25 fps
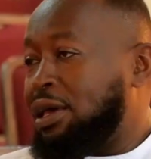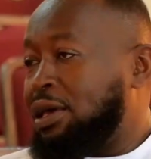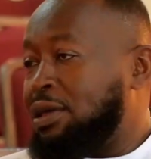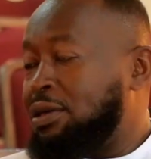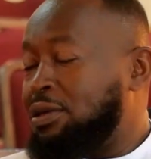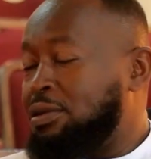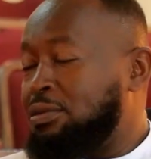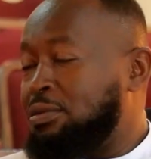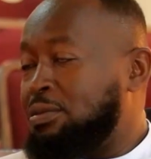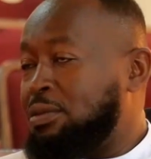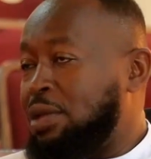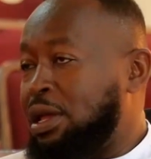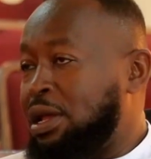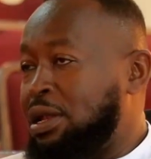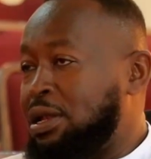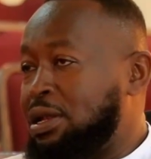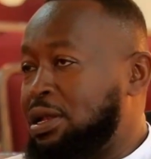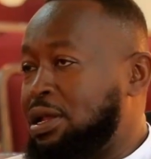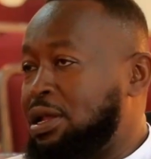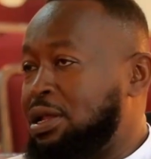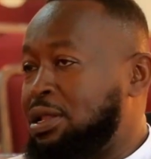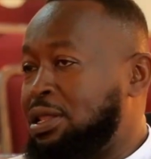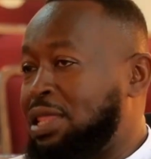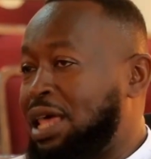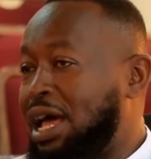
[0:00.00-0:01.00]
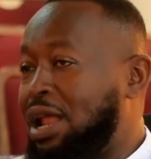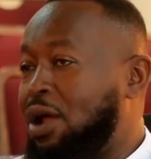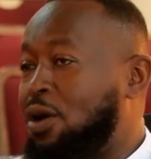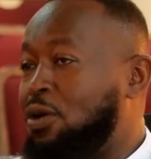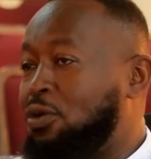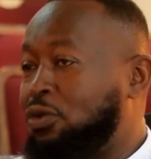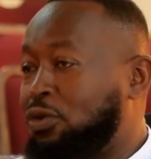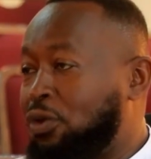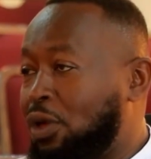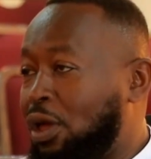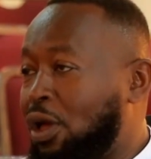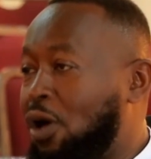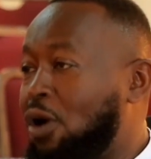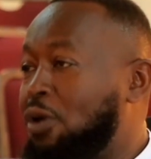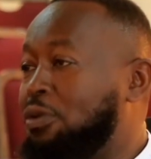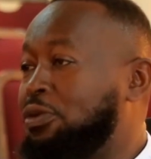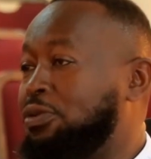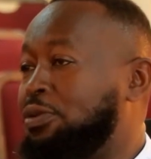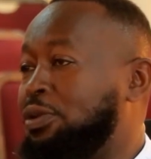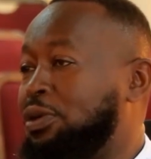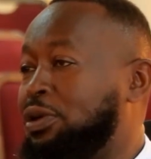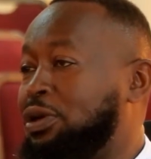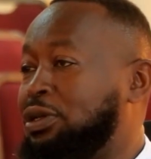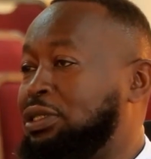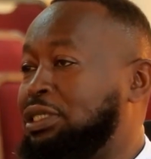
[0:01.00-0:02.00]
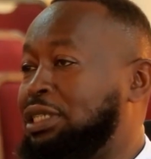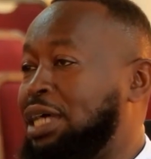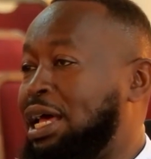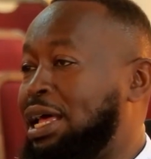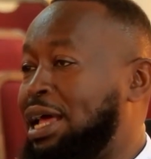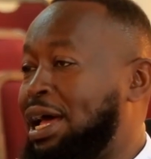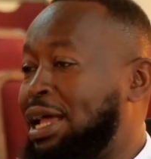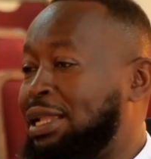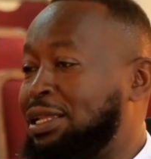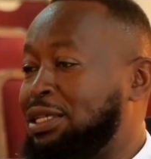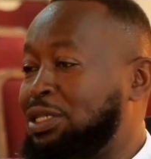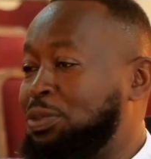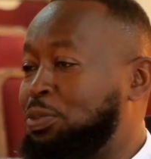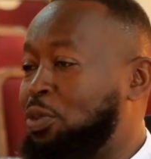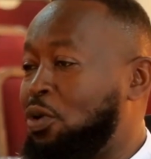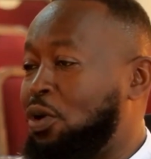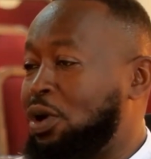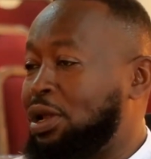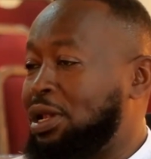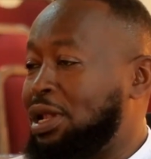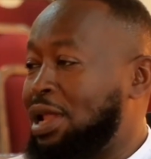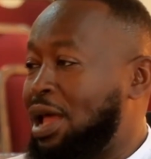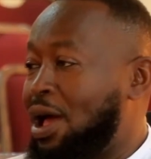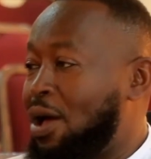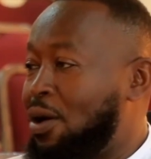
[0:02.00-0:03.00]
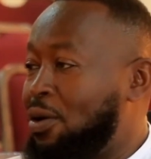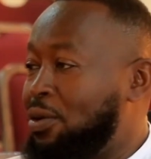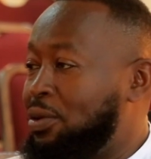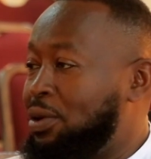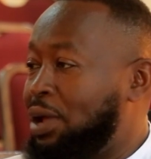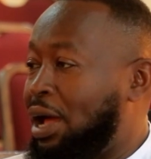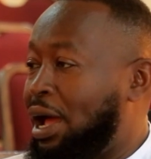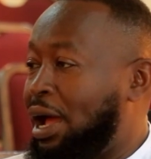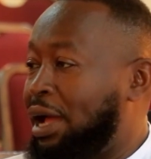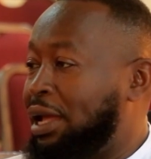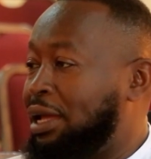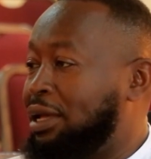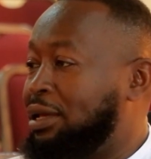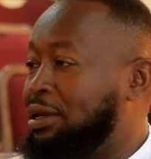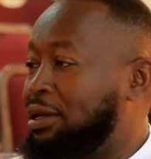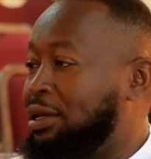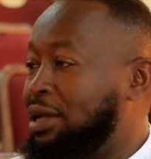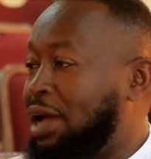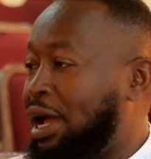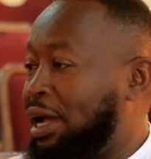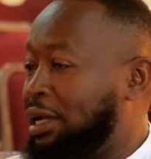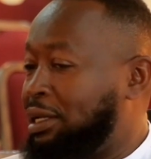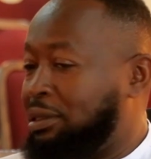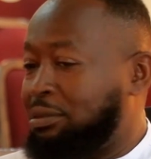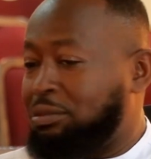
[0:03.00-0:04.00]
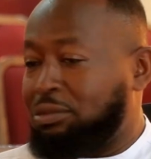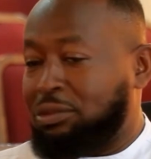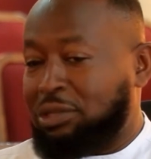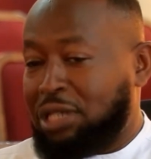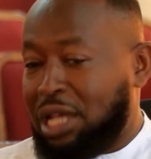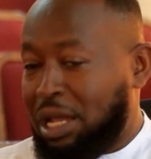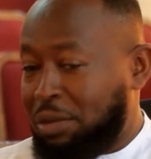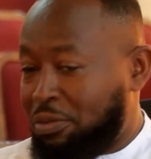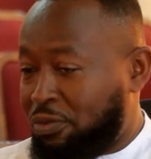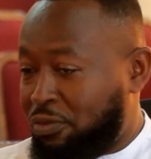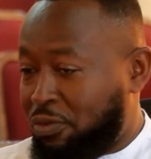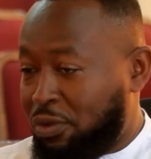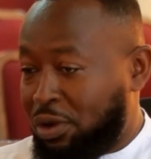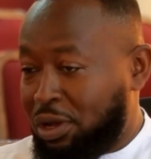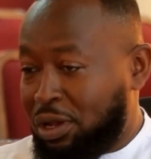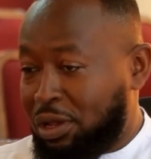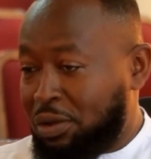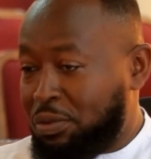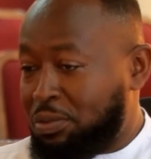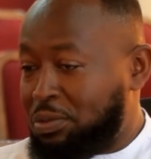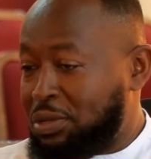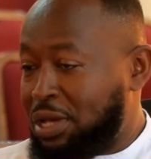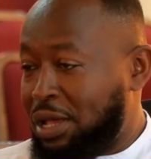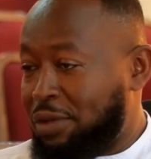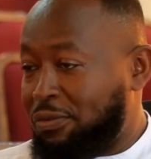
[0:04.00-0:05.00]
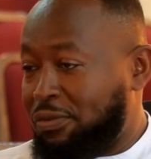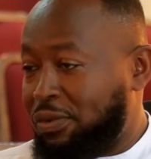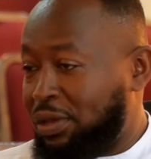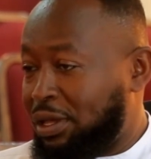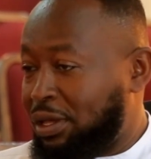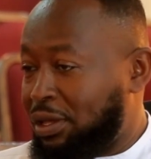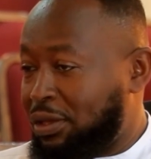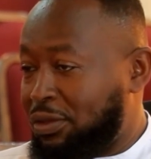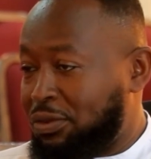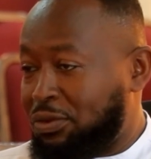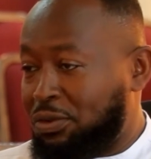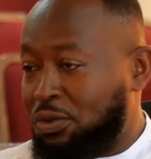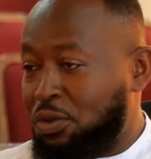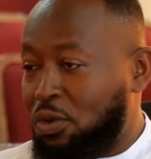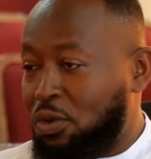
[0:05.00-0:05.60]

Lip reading: And that also helps me because at this point now I type freely, 10 fingers,